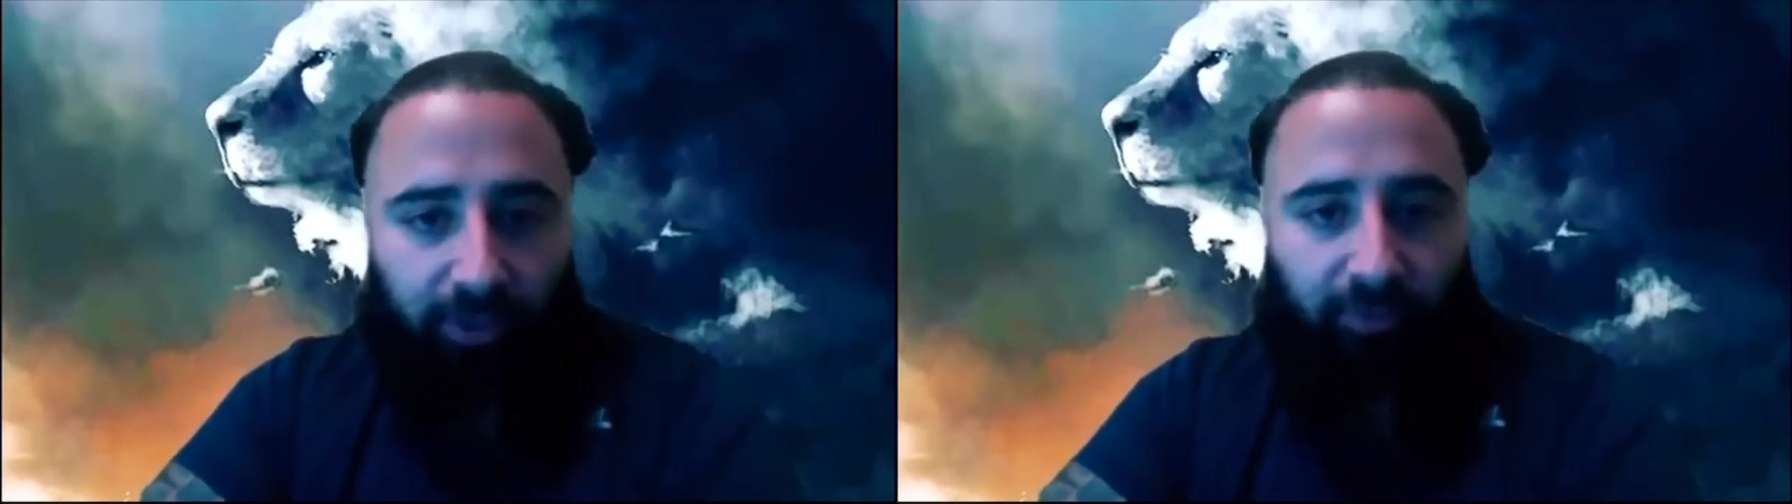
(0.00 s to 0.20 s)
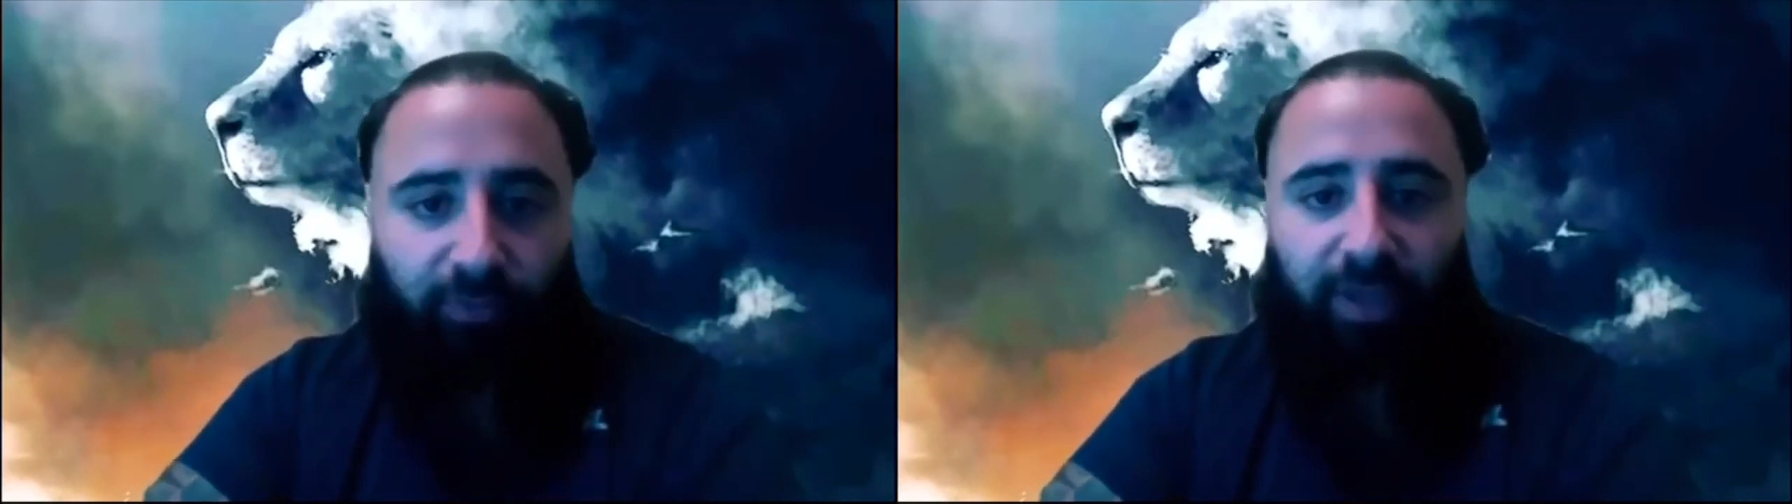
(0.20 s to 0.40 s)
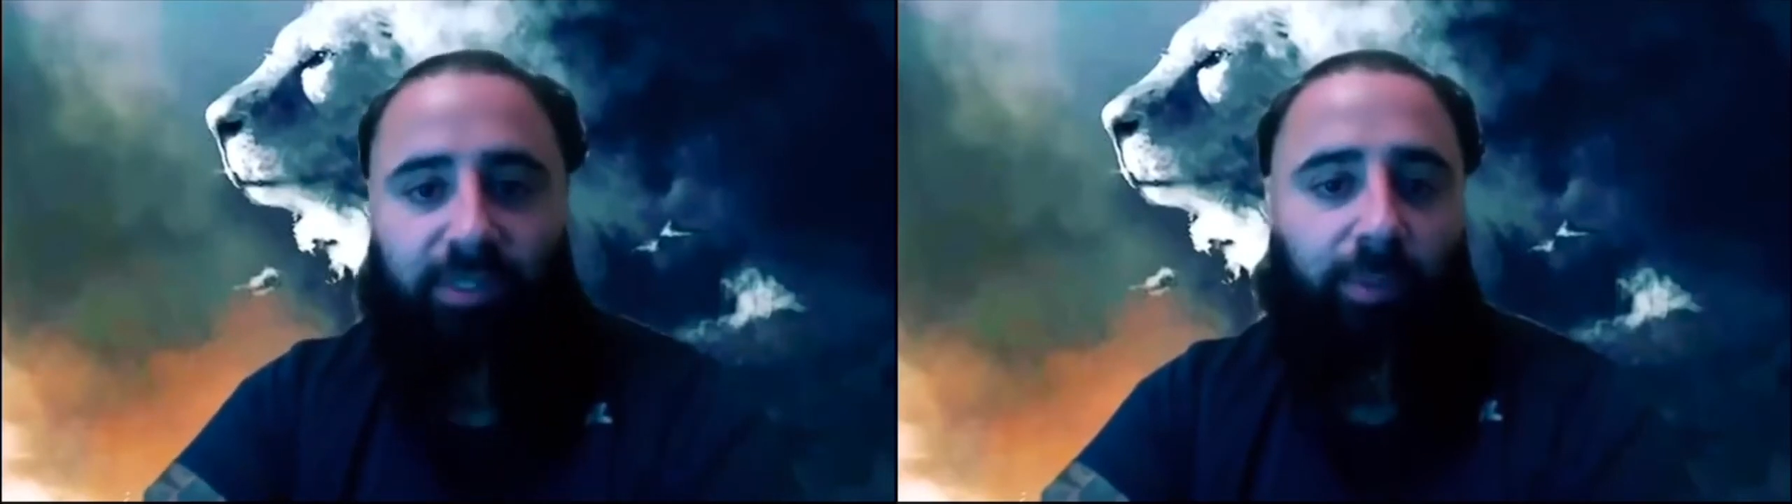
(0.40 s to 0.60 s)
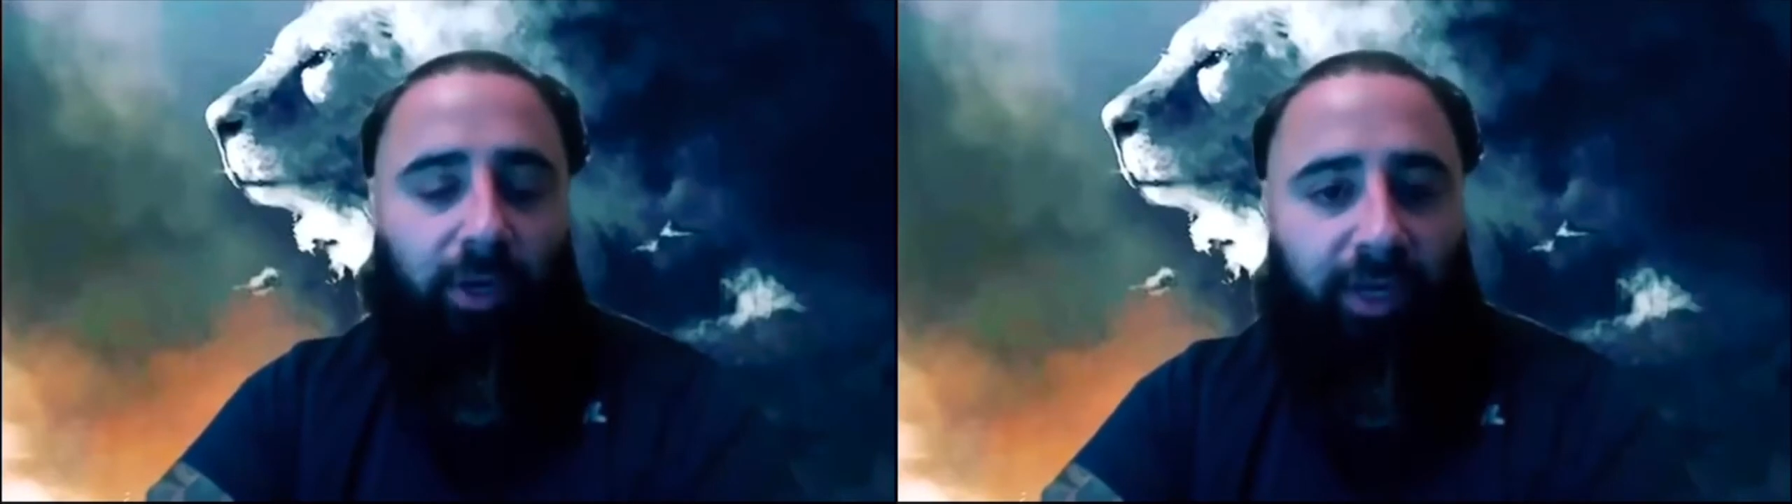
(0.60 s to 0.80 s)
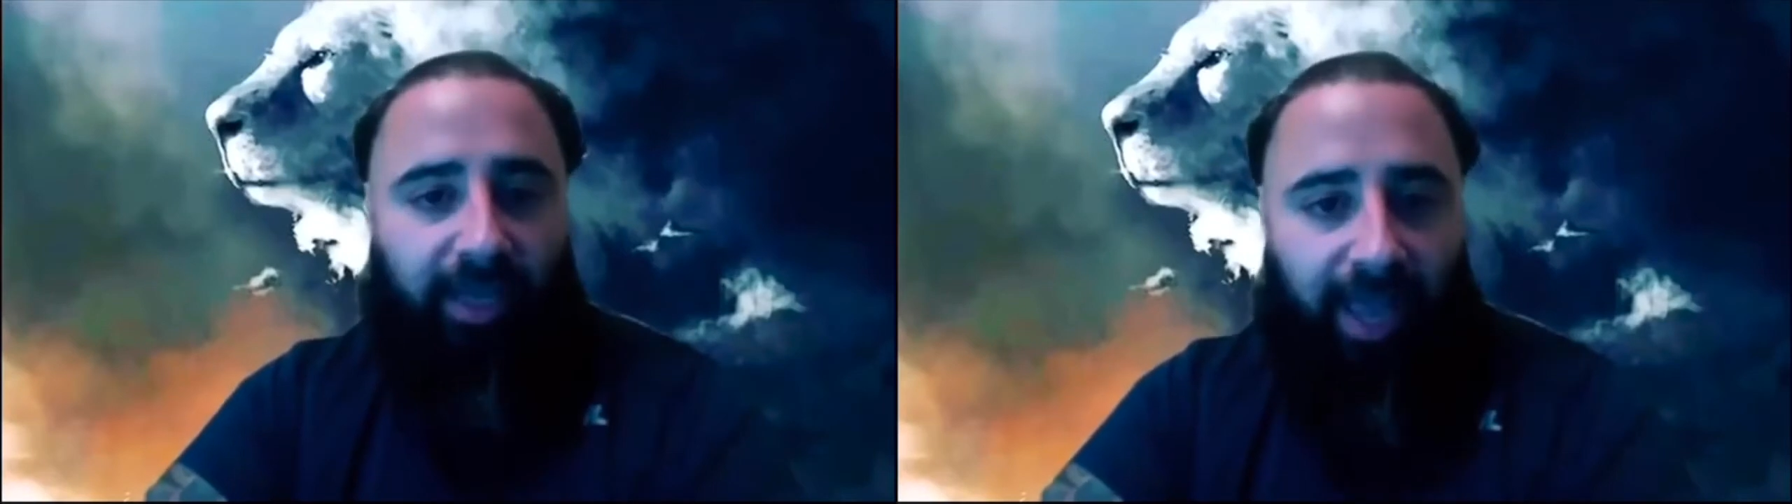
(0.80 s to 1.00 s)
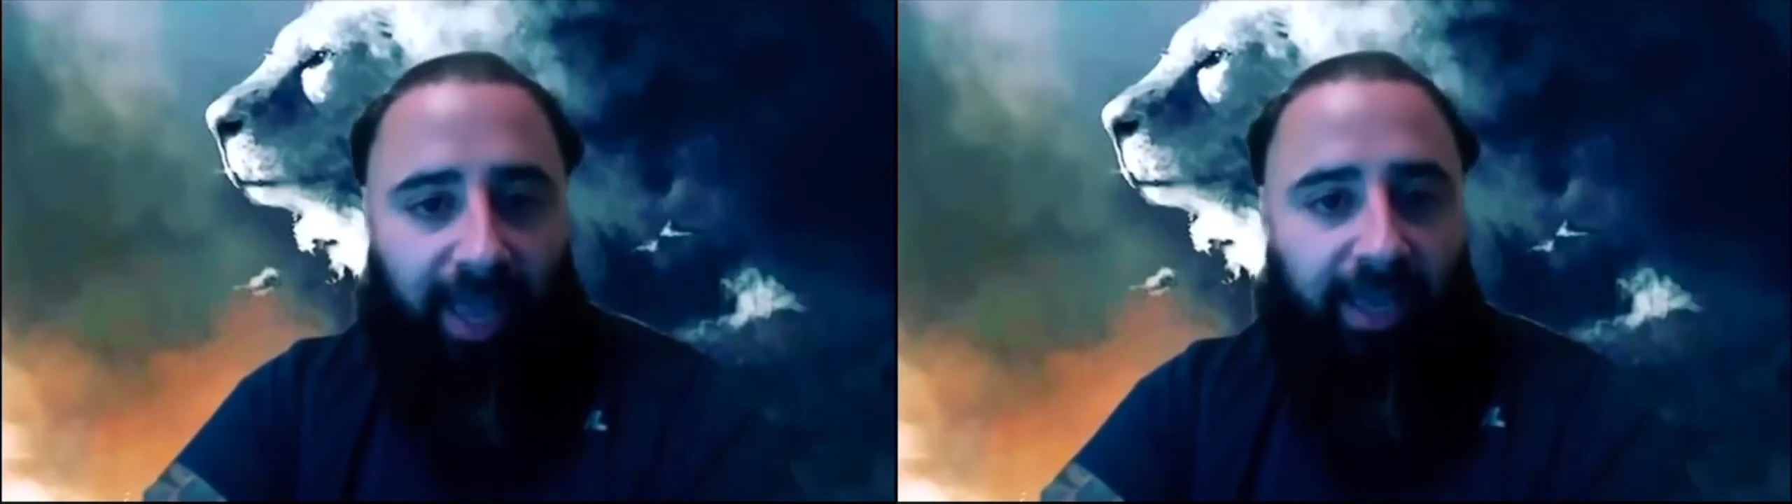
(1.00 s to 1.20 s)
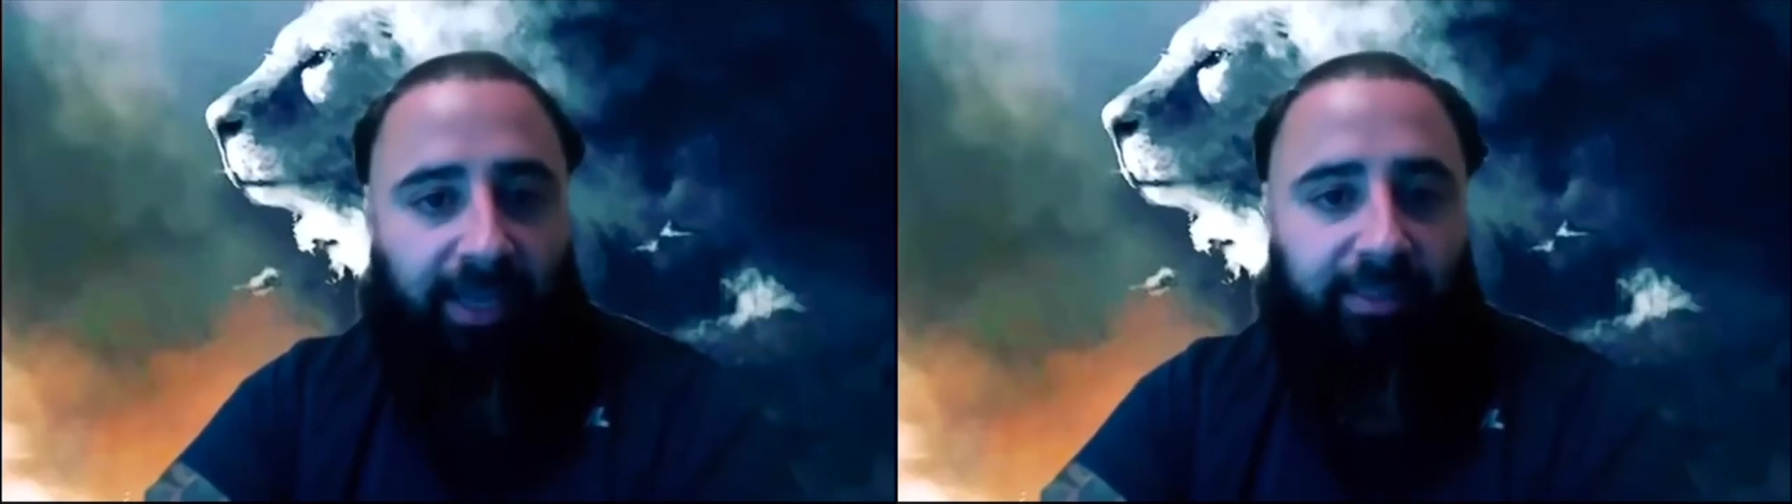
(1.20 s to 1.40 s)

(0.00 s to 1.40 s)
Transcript: Facebook and